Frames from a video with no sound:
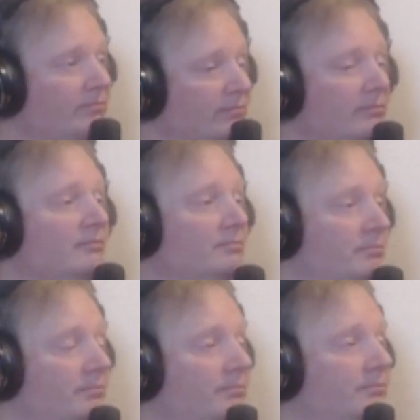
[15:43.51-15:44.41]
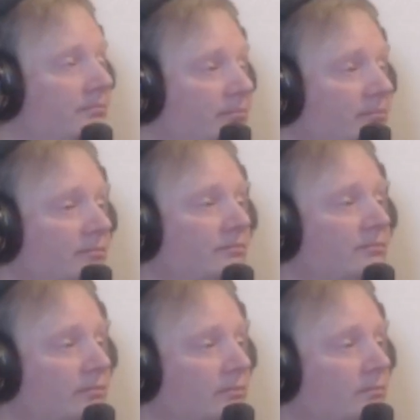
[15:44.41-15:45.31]
So now
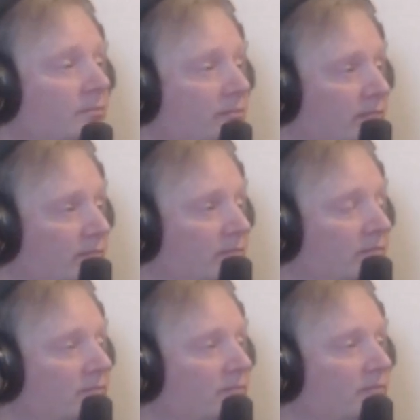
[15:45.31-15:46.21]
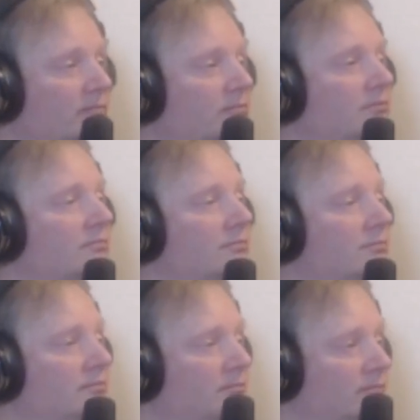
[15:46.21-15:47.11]
you have actually
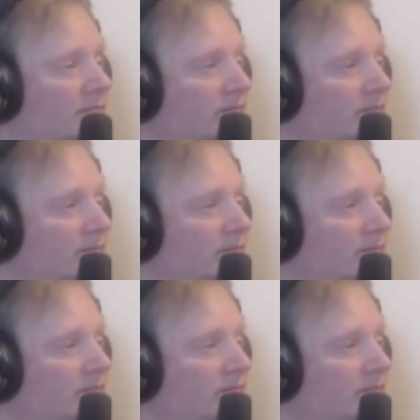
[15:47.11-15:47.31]
two.